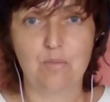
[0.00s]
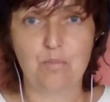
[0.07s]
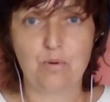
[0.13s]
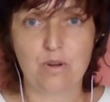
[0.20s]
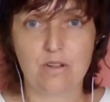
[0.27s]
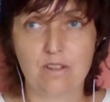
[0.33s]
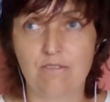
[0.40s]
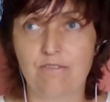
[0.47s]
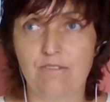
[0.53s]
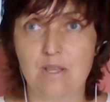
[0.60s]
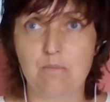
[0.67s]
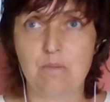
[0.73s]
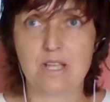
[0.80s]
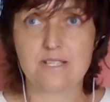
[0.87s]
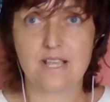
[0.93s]
put in the
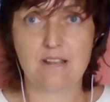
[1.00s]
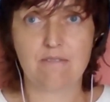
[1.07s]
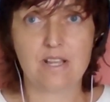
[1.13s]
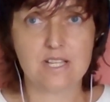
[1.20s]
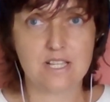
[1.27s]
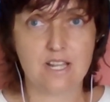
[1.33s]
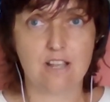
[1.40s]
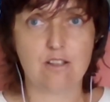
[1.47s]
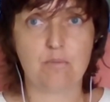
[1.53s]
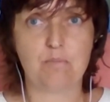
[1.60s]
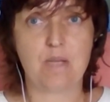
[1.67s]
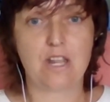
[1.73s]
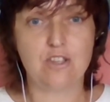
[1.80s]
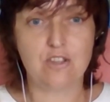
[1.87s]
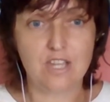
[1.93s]
flea meds, and vaccinate your
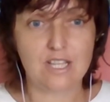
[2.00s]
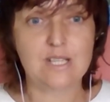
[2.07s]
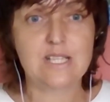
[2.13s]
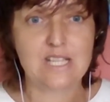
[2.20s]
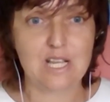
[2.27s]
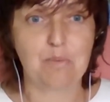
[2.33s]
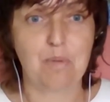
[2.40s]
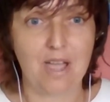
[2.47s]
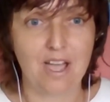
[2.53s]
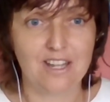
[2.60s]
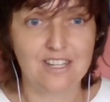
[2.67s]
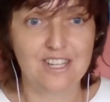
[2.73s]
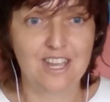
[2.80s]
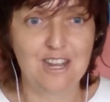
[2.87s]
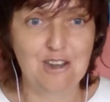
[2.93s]
pet, you get sick
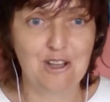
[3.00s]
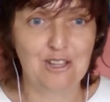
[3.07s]
pet.